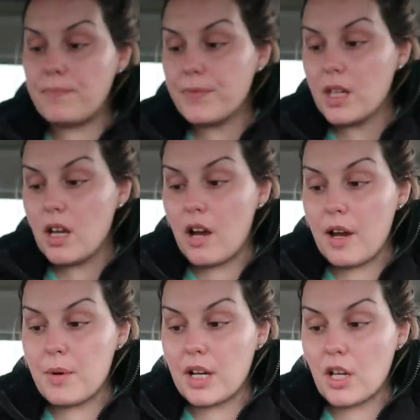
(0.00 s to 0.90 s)
all
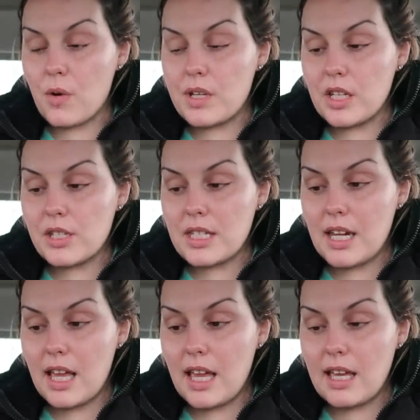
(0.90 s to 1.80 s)
right, we're gonna go in there
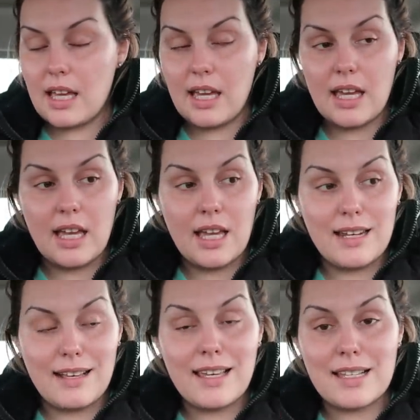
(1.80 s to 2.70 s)
today
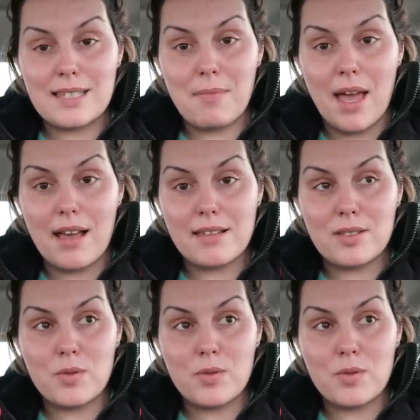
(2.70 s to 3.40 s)
and kick some ass,